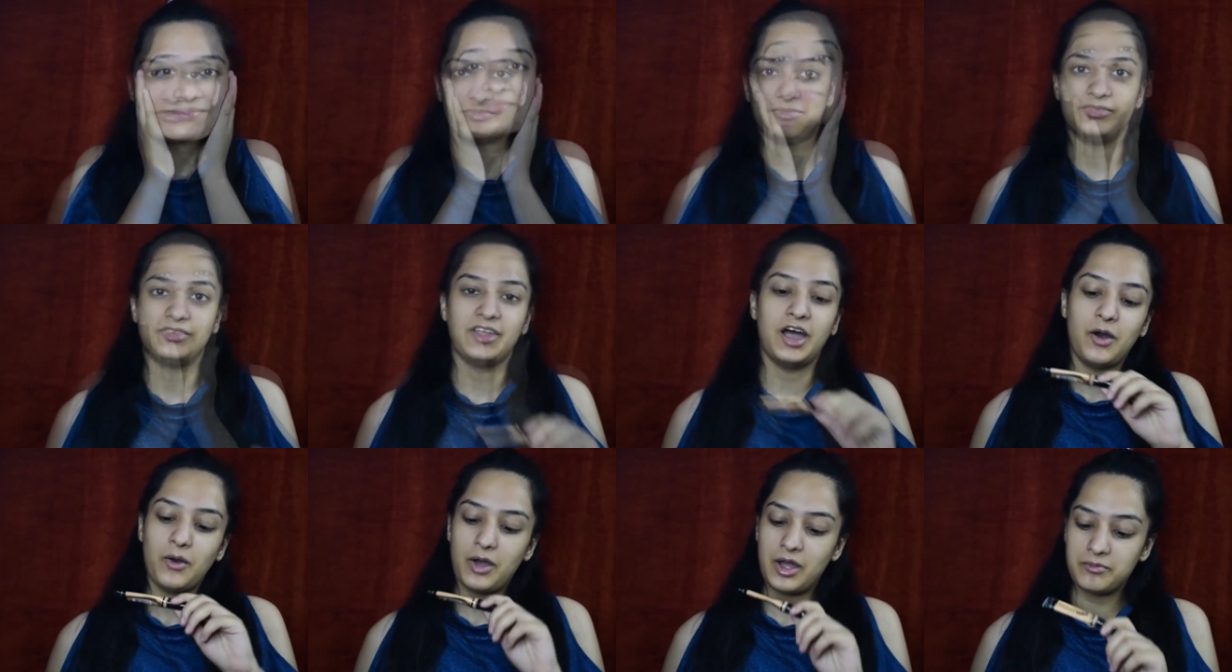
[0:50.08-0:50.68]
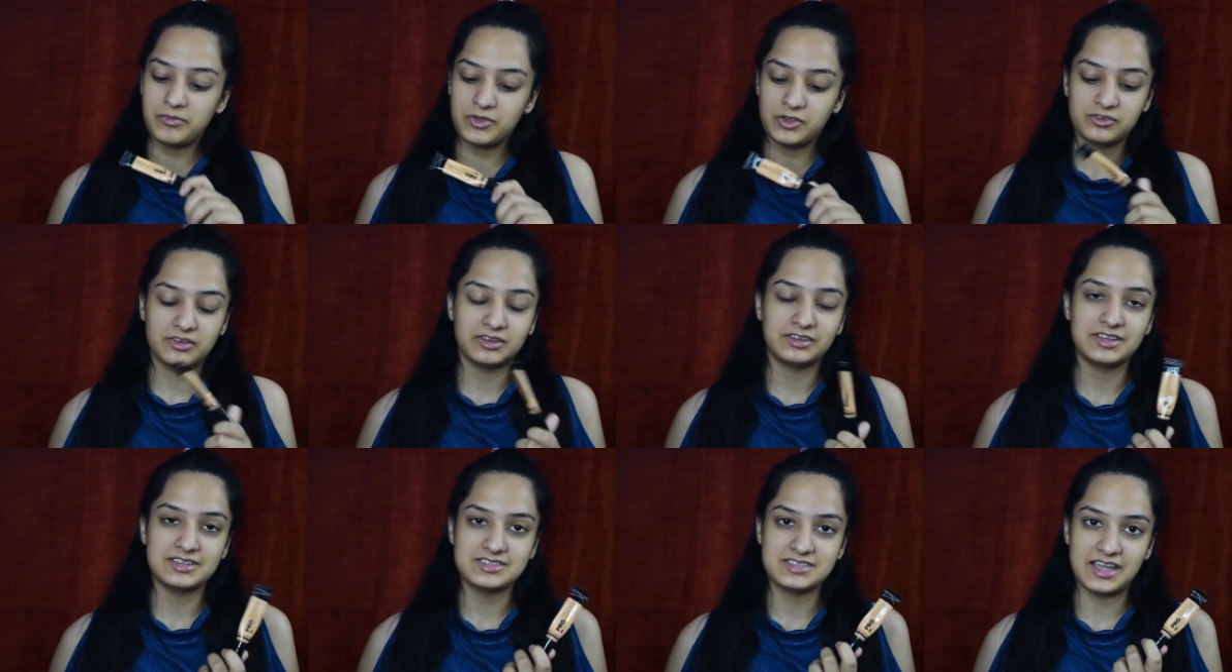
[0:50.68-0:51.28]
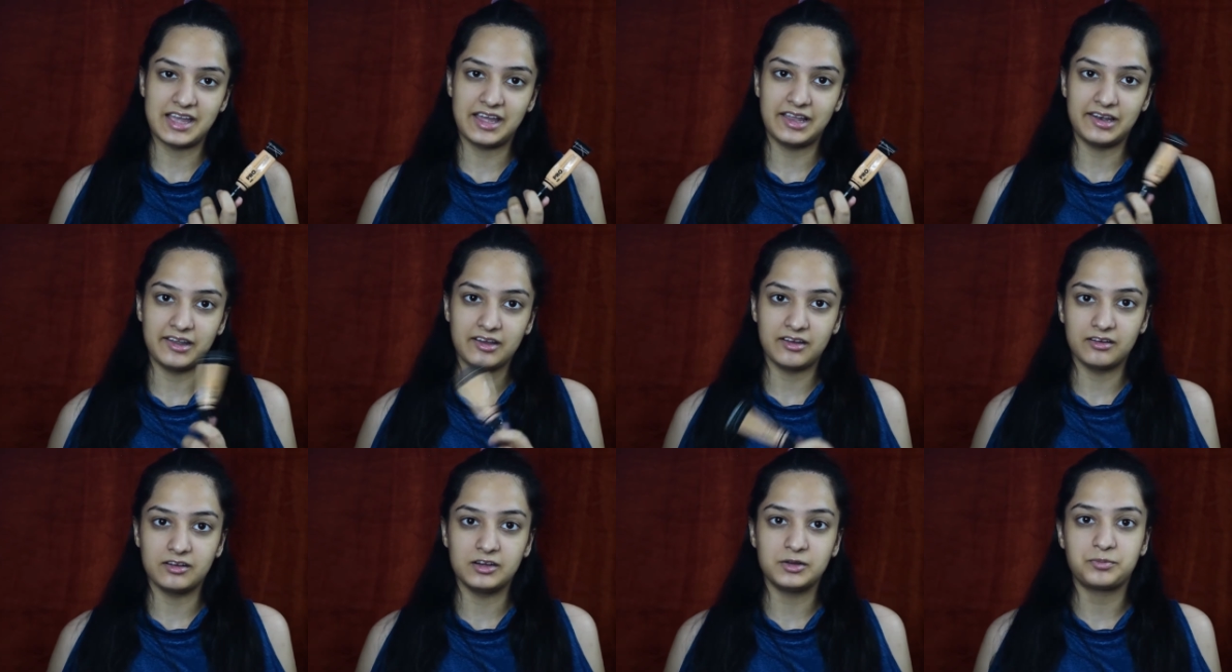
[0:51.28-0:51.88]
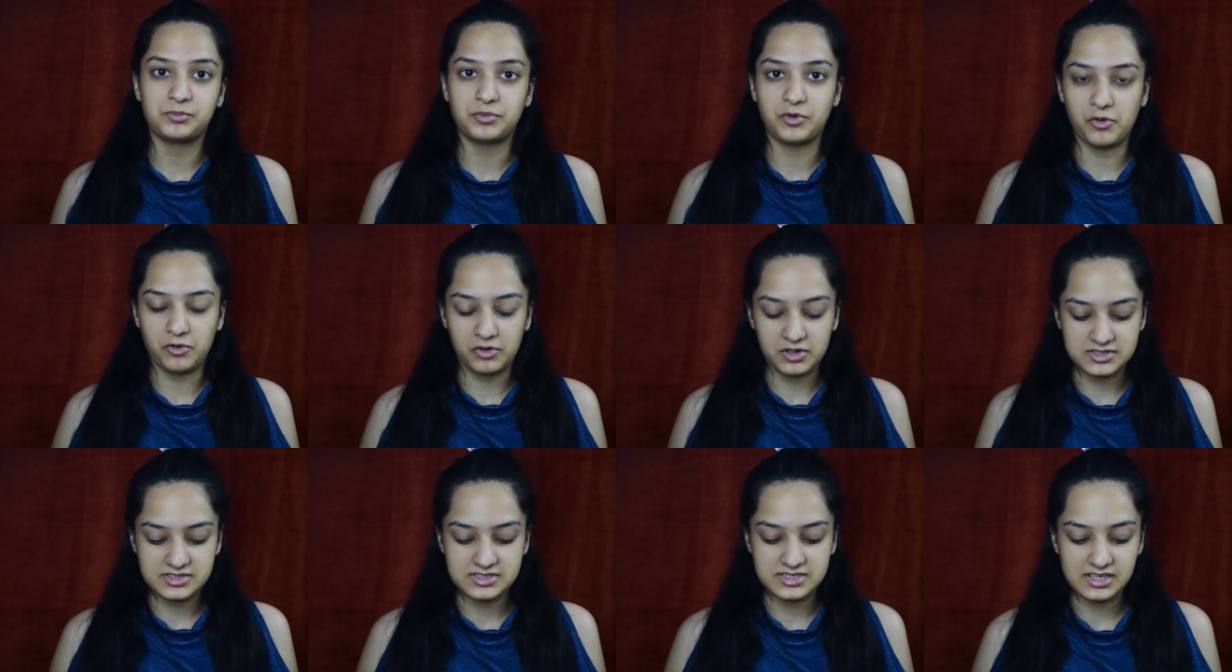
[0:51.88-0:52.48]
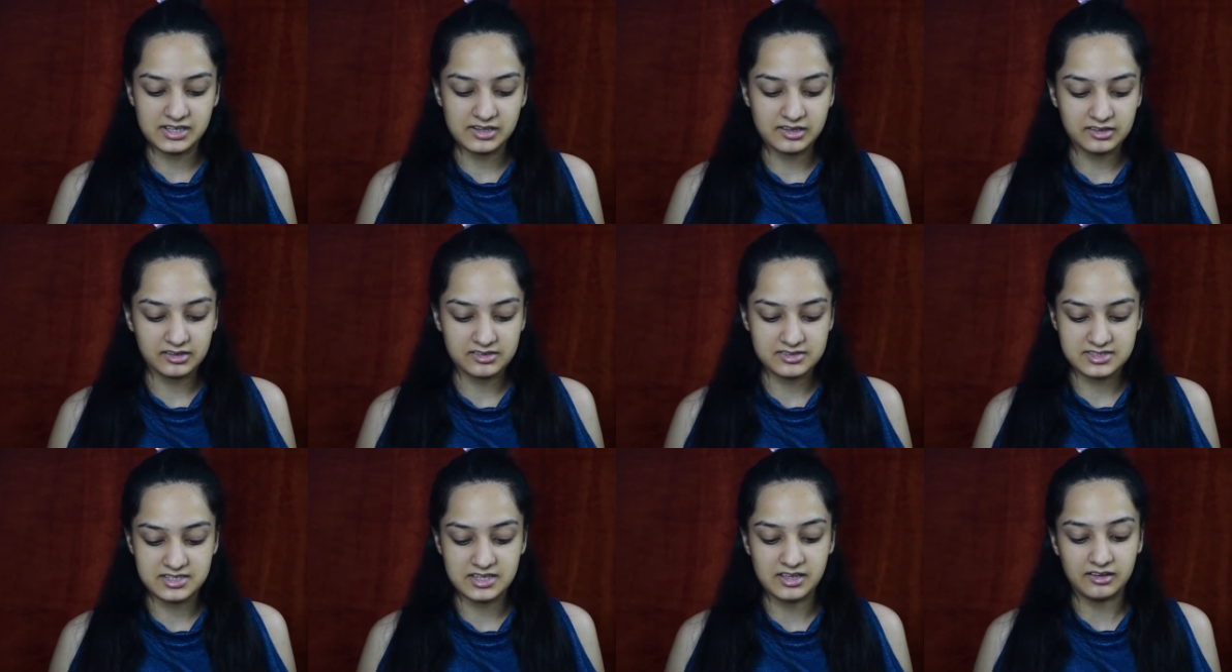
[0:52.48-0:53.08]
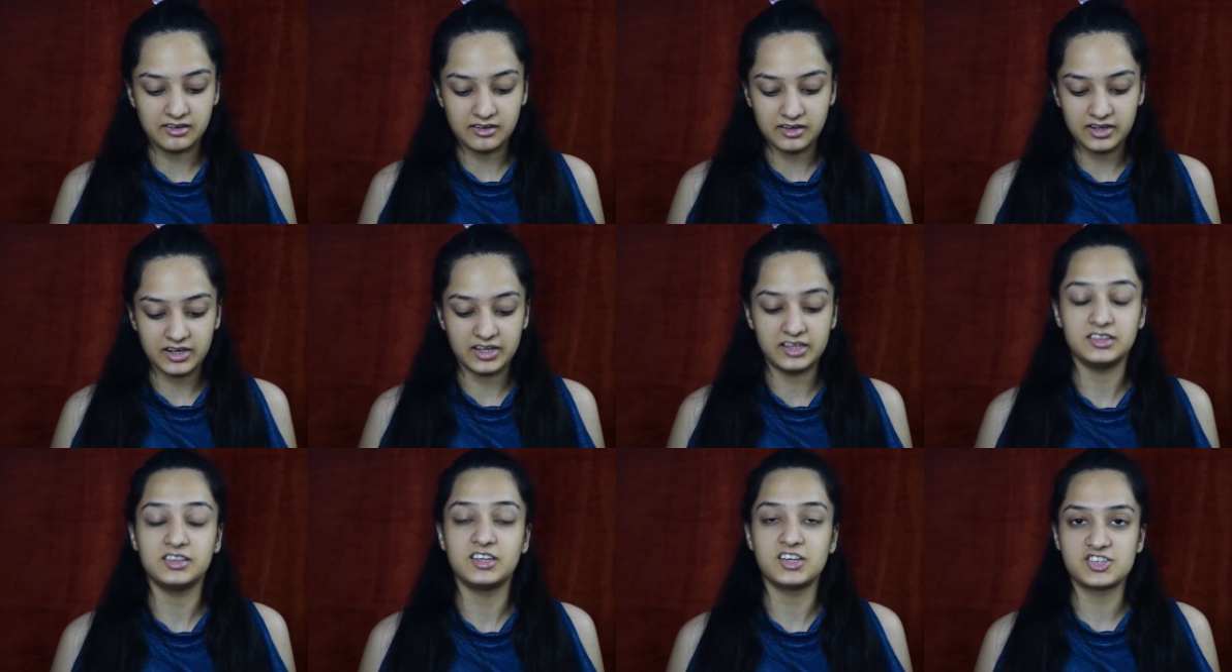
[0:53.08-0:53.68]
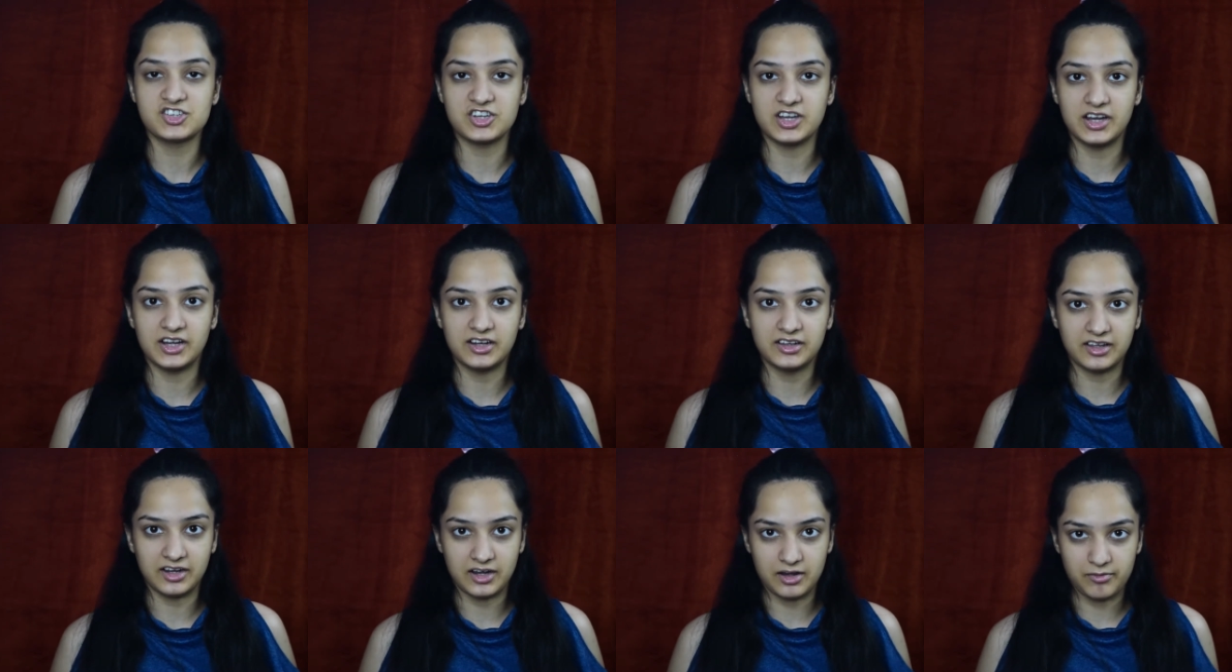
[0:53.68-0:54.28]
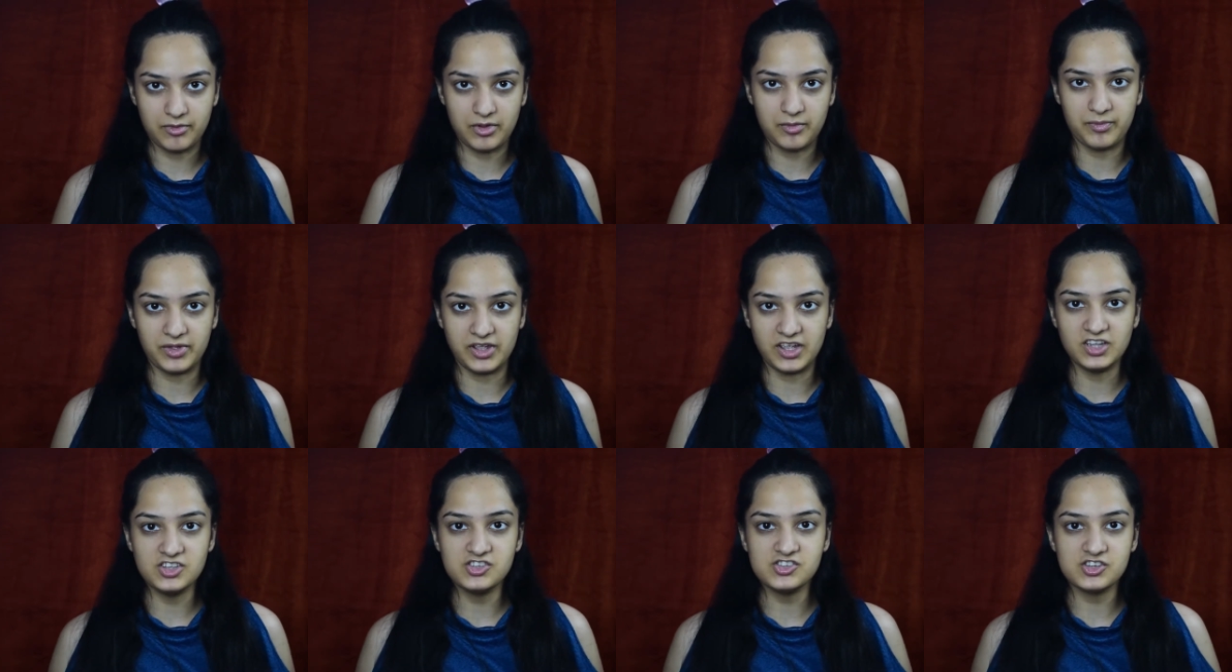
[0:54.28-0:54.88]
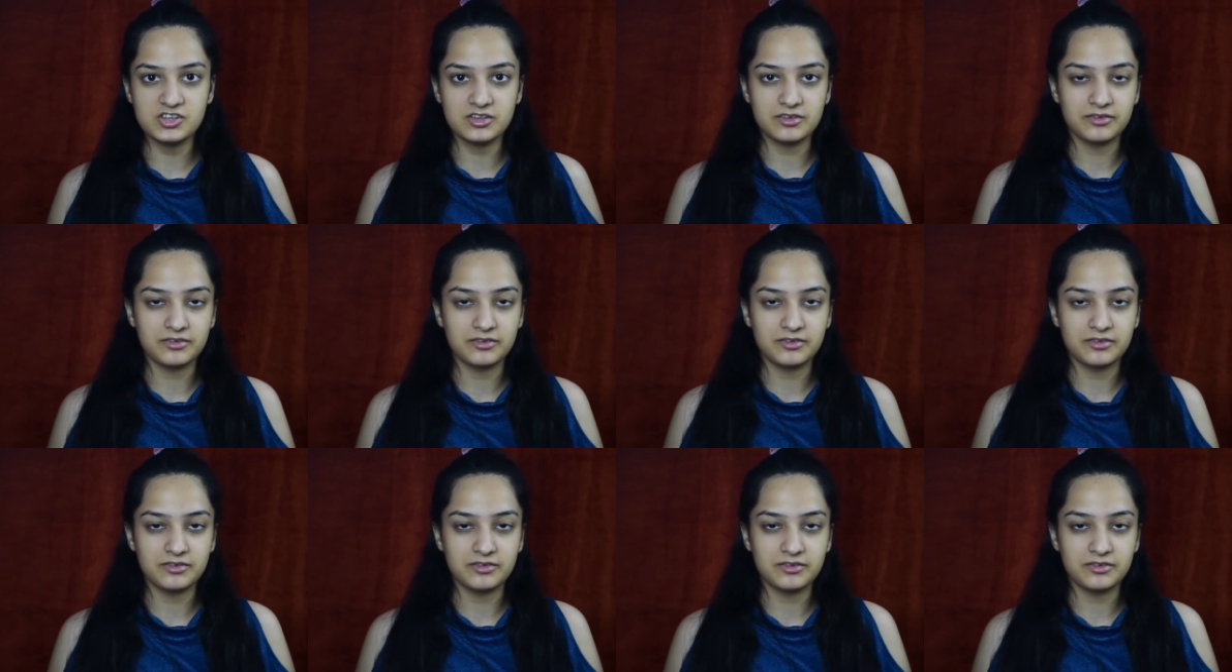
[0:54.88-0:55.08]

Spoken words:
Now I'm using this LA Girl Pro Conceal Concealer in the shade Creamy Beige.